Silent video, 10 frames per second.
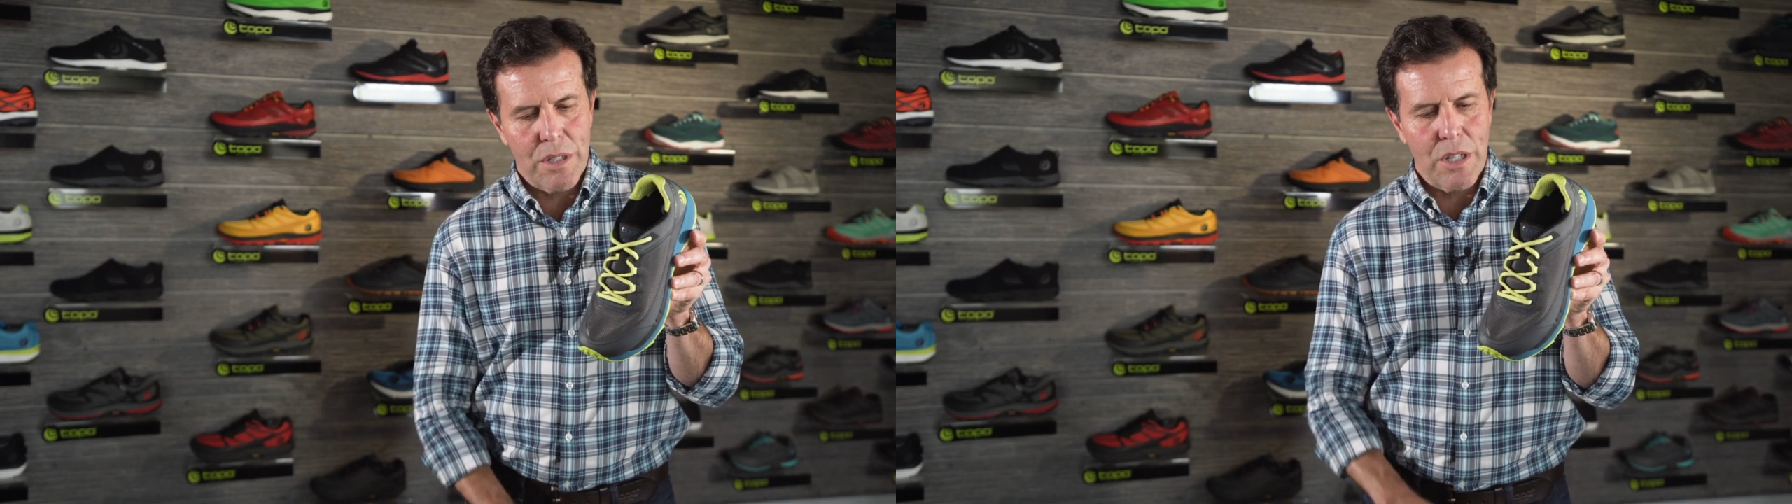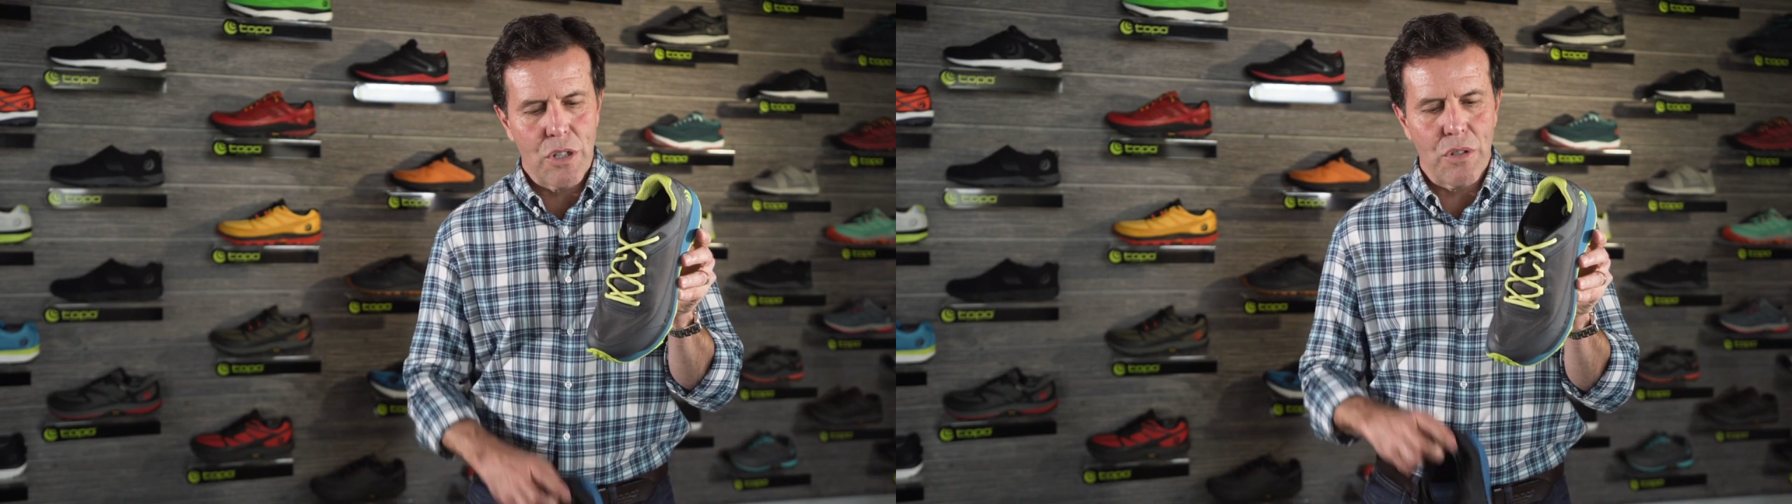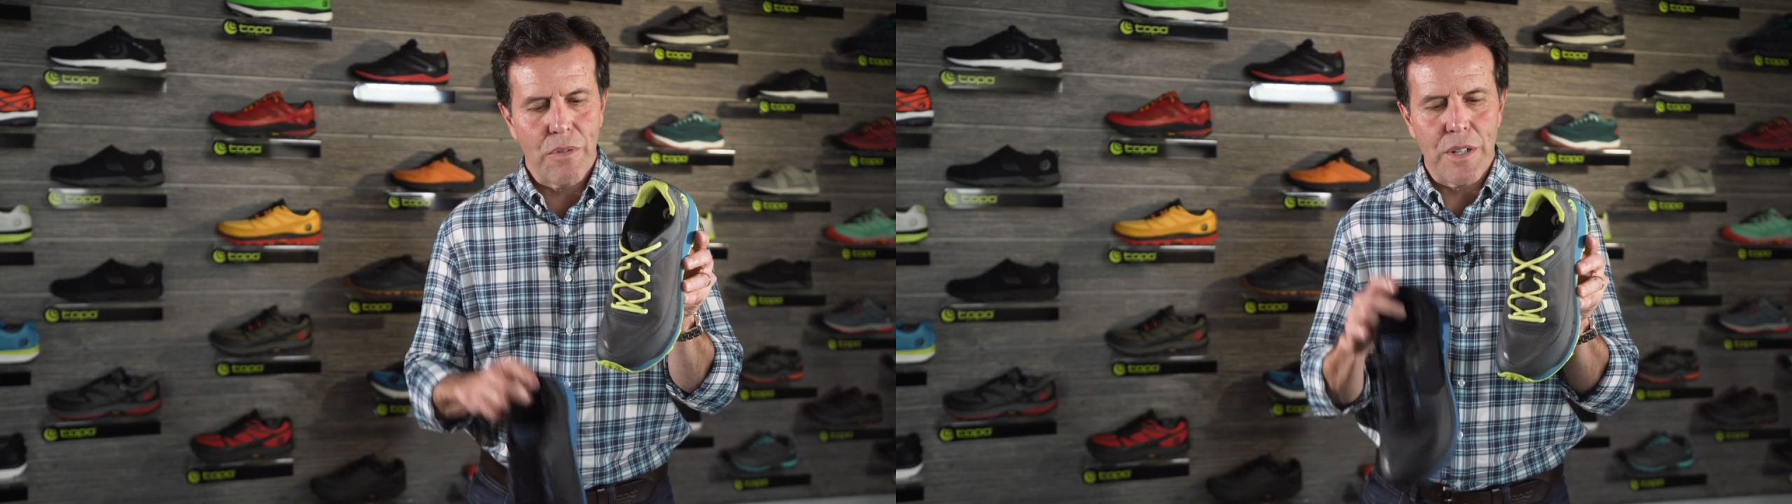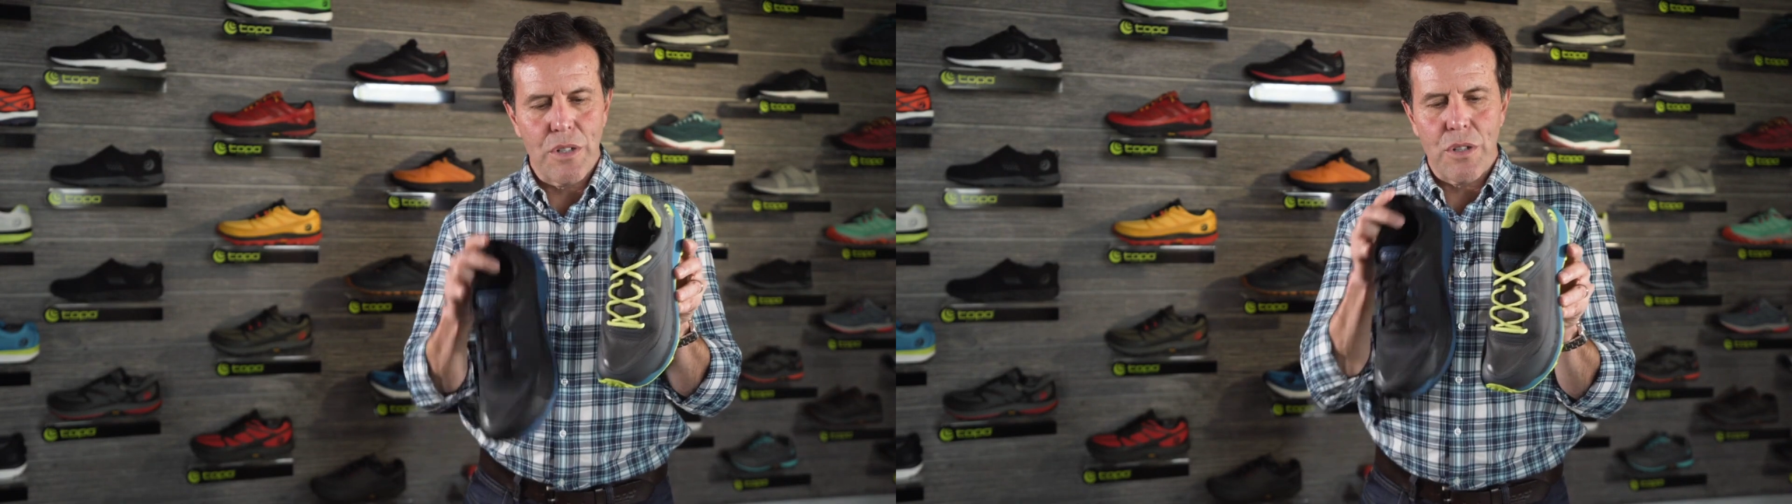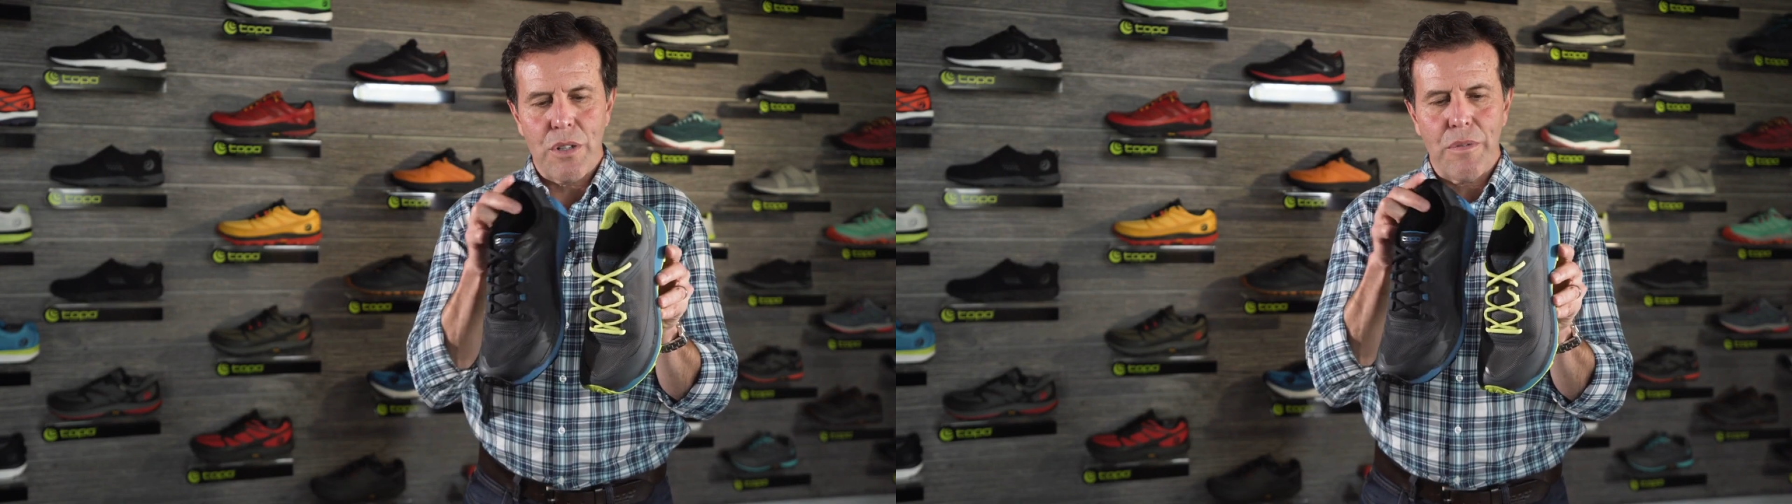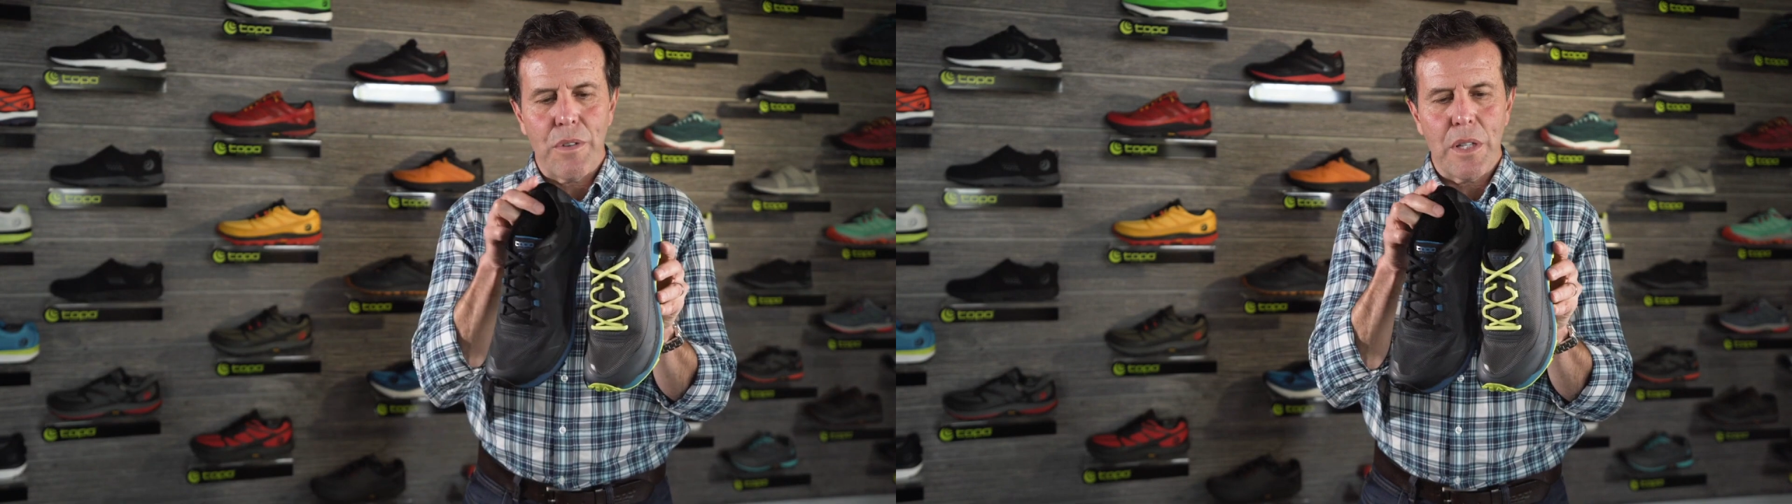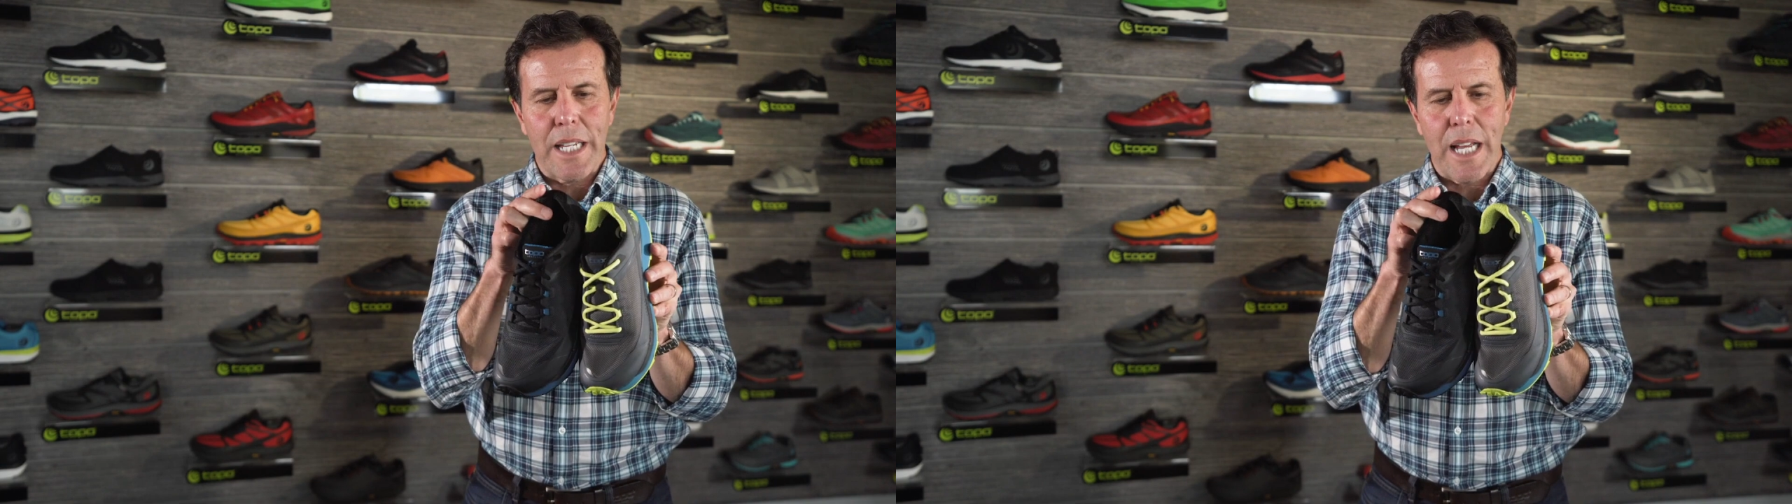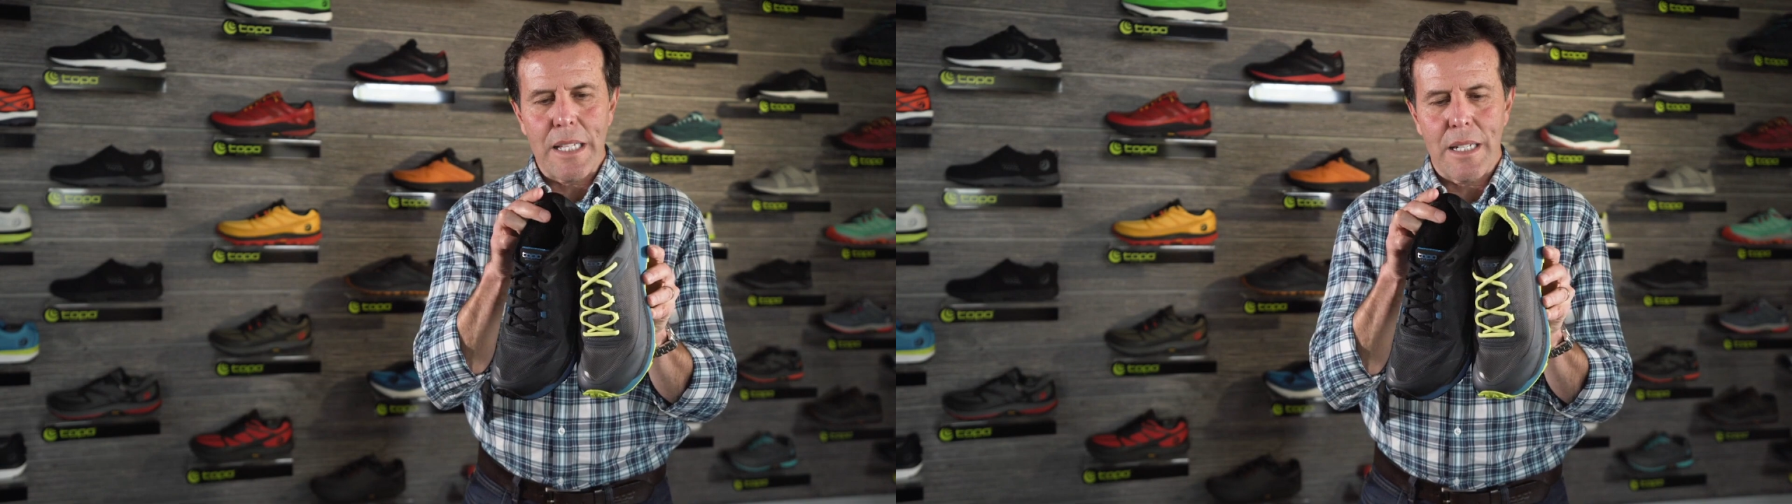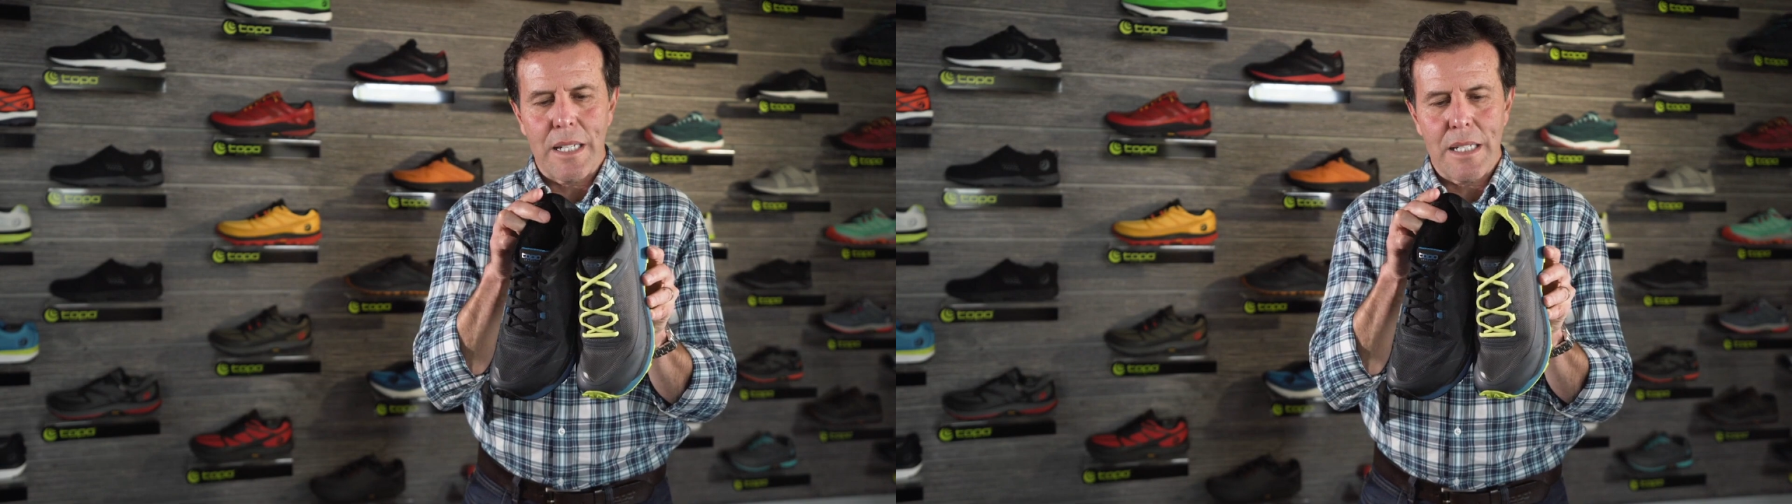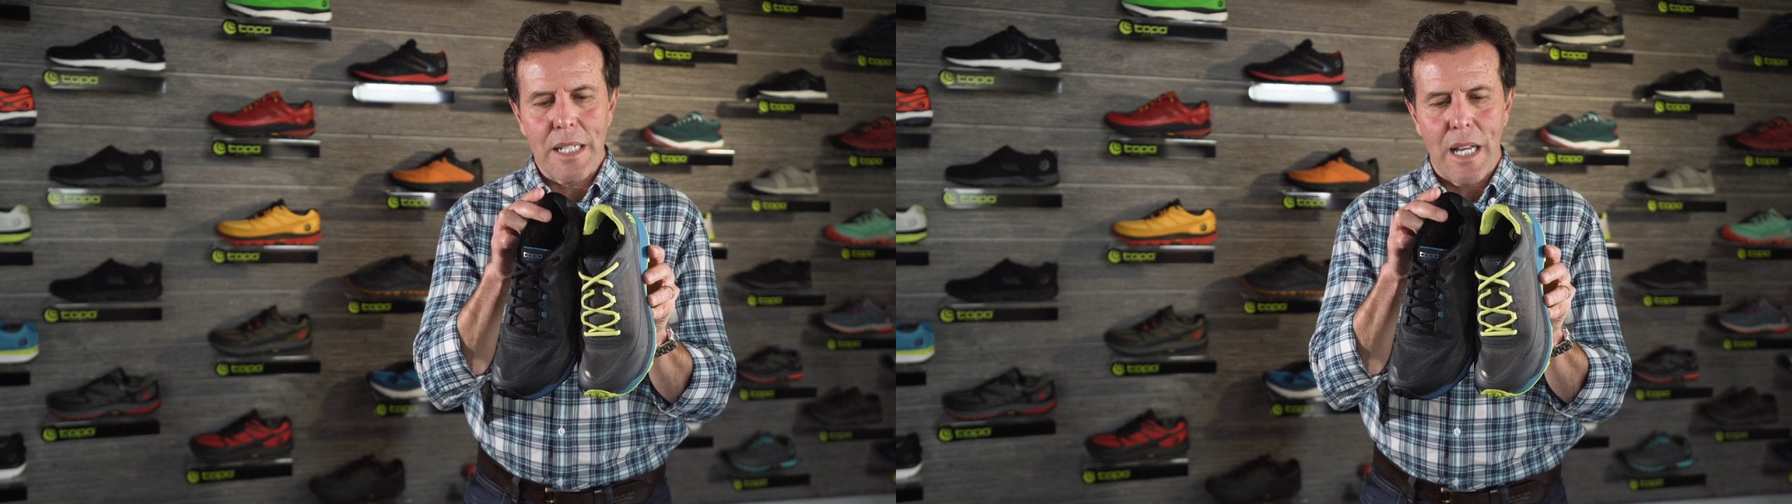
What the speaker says: this shoe features a fully gusseted